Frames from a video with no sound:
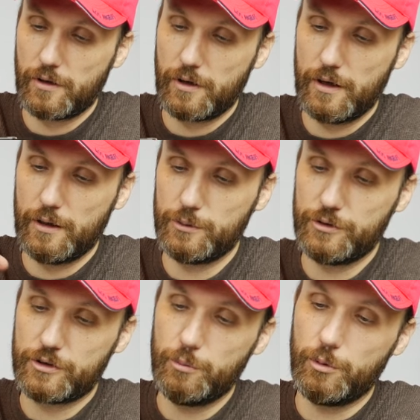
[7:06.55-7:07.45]
And we'll
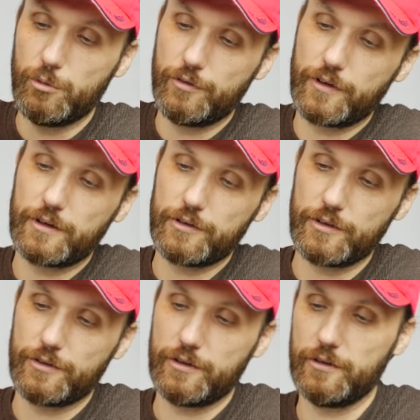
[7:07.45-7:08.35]
just keep on moving this
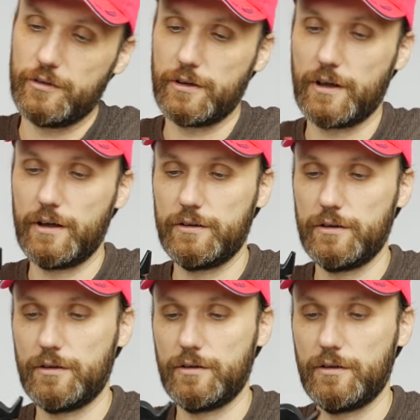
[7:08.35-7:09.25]
until, again,
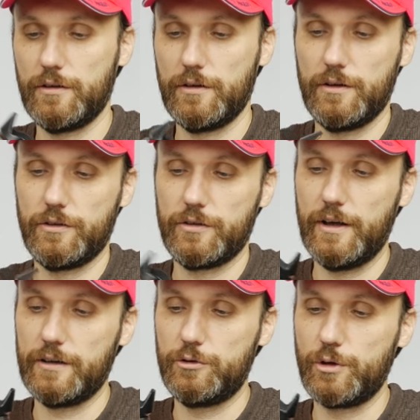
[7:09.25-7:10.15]
it's
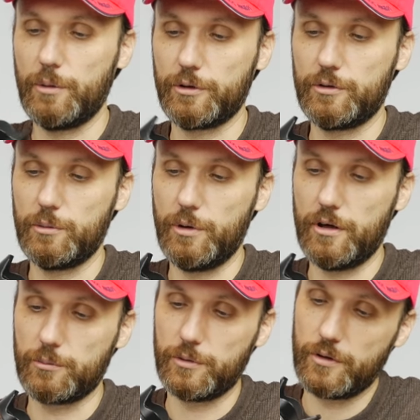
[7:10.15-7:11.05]
not dropping to the
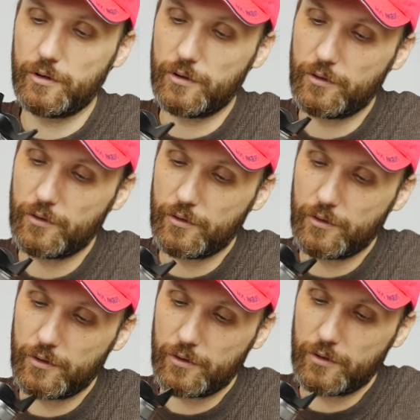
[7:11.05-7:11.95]
bottom.
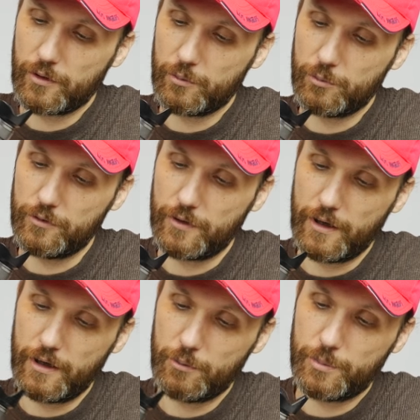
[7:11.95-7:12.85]
Move it
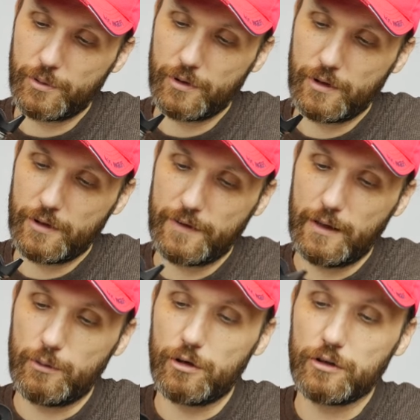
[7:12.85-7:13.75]
up.
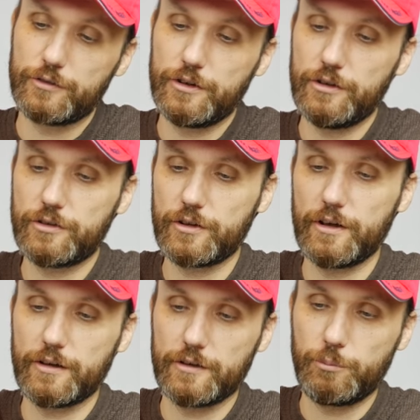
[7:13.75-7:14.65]
Now all of these
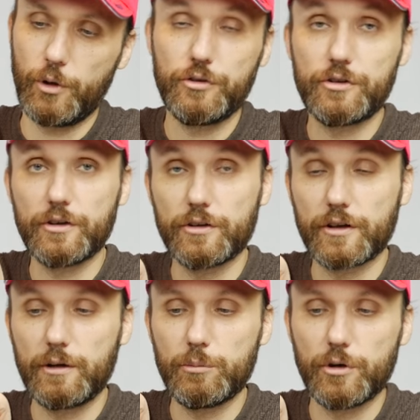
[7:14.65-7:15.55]
points here on the
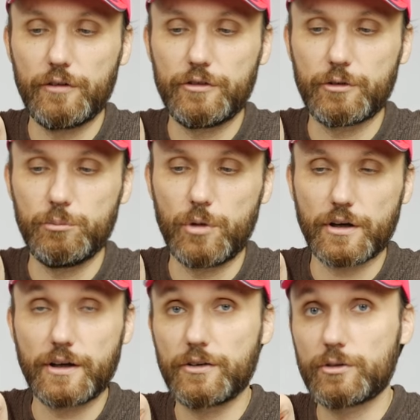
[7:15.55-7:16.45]
gimbal have different
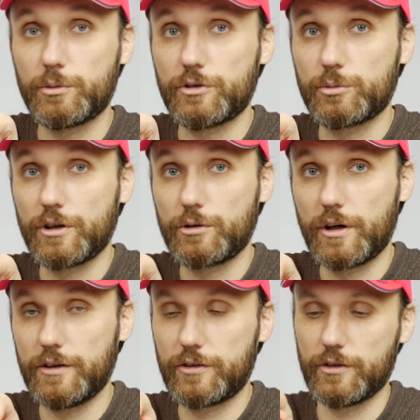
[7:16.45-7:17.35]
markings, which is really
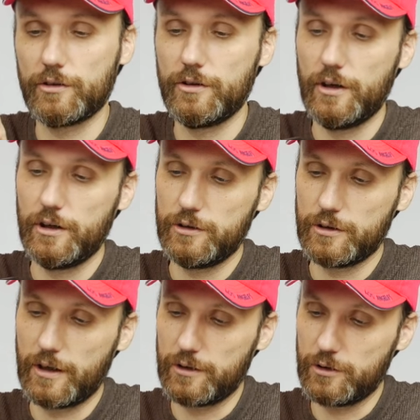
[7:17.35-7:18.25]
great. So you
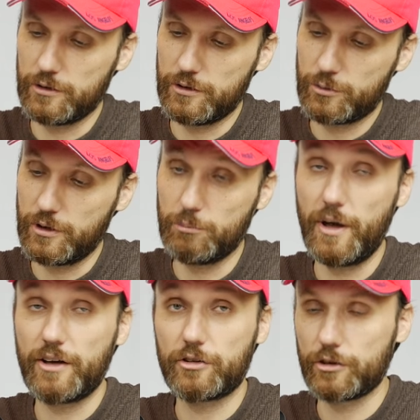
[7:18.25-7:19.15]
gotta, this way you
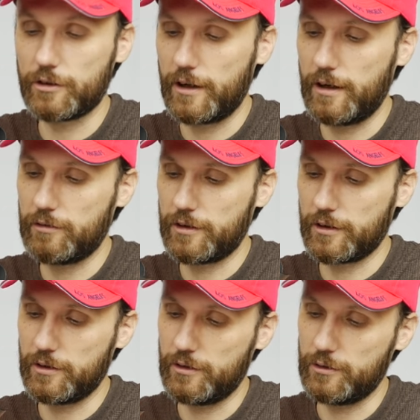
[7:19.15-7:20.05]
make sure that
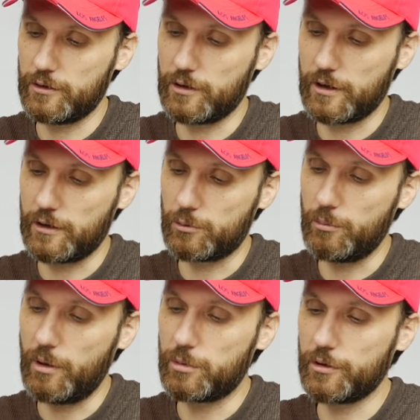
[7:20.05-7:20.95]
everything, you know, you can kind of
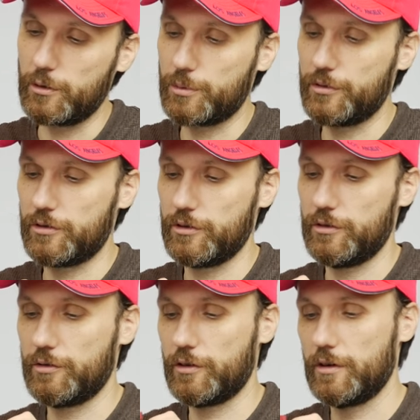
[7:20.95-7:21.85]
remember your
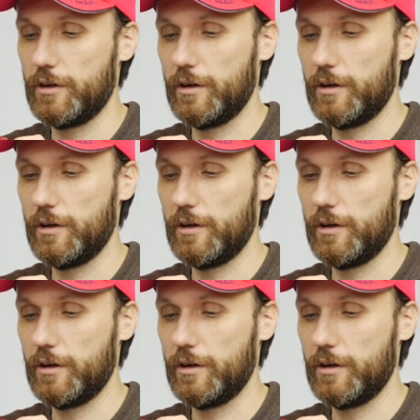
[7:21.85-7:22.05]
positions for